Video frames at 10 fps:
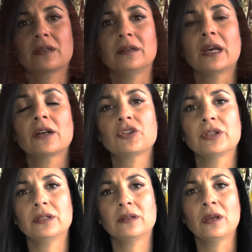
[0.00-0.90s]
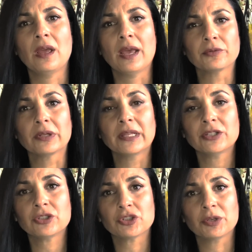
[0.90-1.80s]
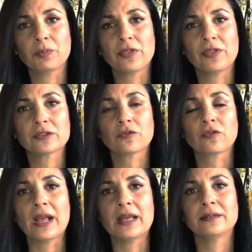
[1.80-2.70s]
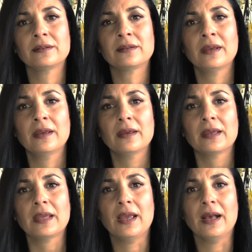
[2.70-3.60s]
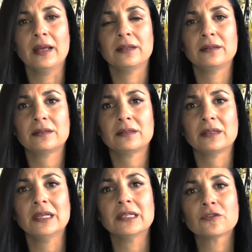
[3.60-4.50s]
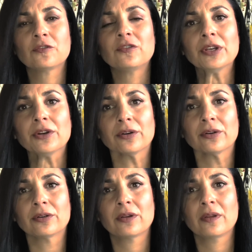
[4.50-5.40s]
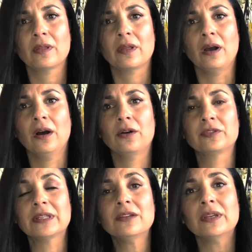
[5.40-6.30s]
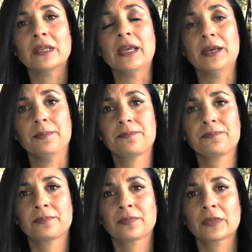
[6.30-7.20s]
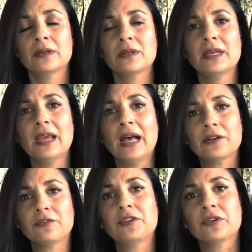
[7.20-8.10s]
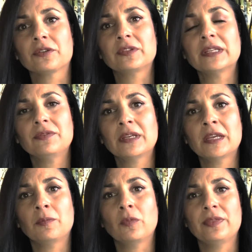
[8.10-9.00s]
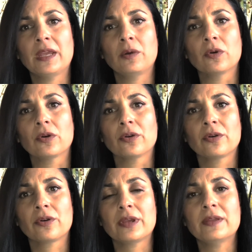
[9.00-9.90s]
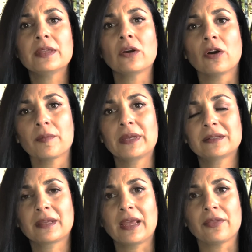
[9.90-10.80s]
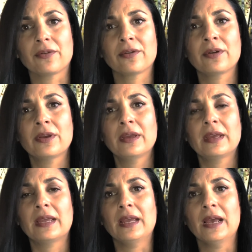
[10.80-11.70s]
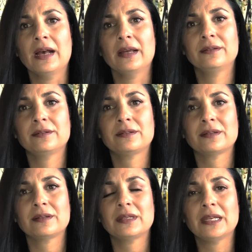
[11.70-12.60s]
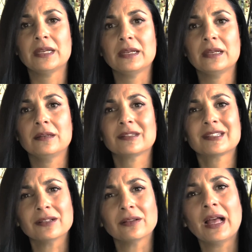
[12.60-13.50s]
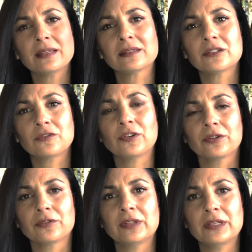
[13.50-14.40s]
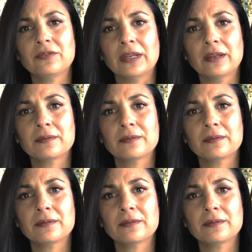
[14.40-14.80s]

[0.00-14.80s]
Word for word: connection and relationship with this friend and his fear of leaving him. He had a fear of leaving him when they were in the army together, and he still has this fear of leaving,